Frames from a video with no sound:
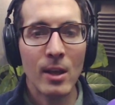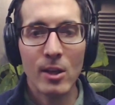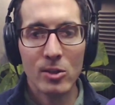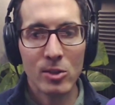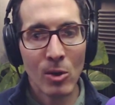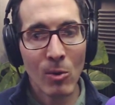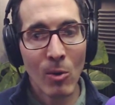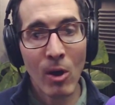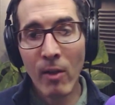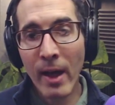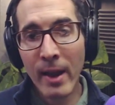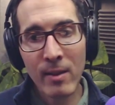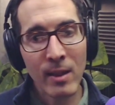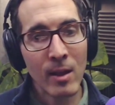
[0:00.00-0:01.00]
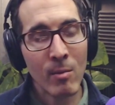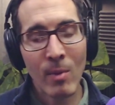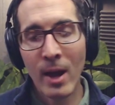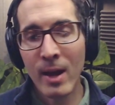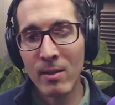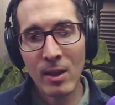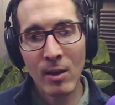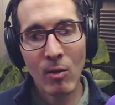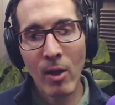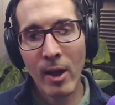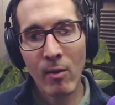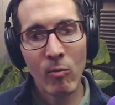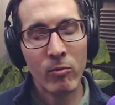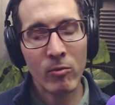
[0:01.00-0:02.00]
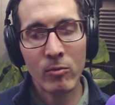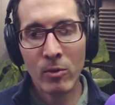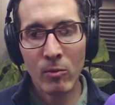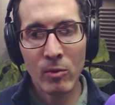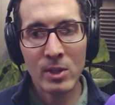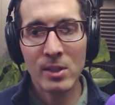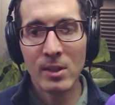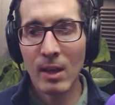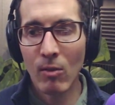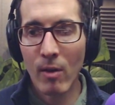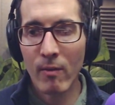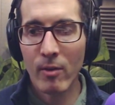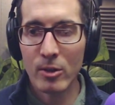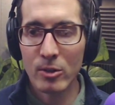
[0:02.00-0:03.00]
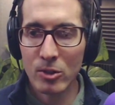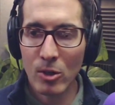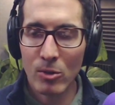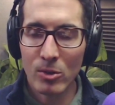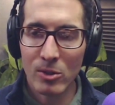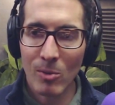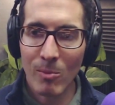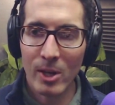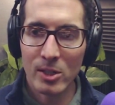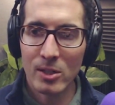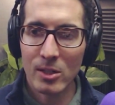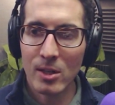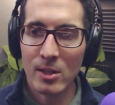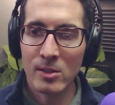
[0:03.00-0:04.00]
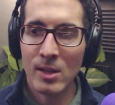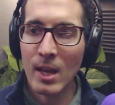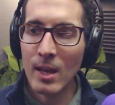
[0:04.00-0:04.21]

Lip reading: So a lot of them, I think a lot of the reason they love our show so much is because